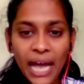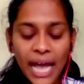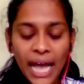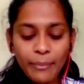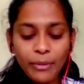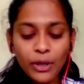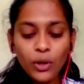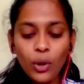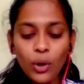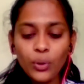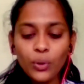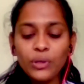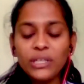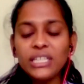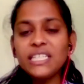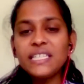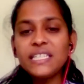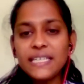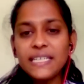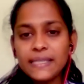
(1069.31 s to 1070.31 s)
I mean, not
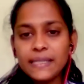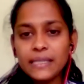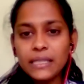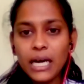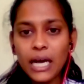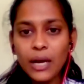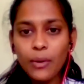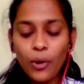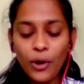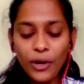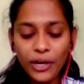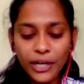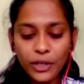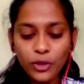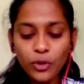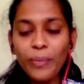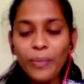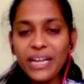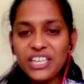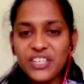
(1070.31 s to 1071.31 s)
only she, sir, I wanted
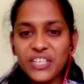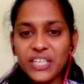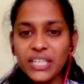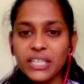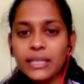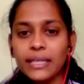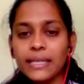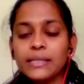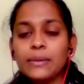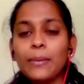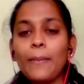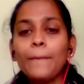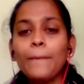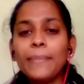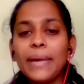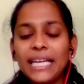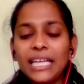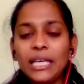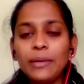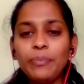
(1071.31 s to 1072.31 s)
to mention this.
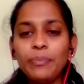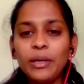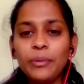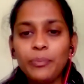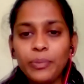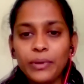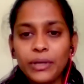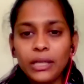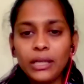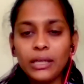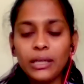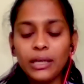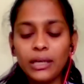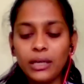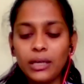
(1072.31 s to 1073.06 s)
Many people,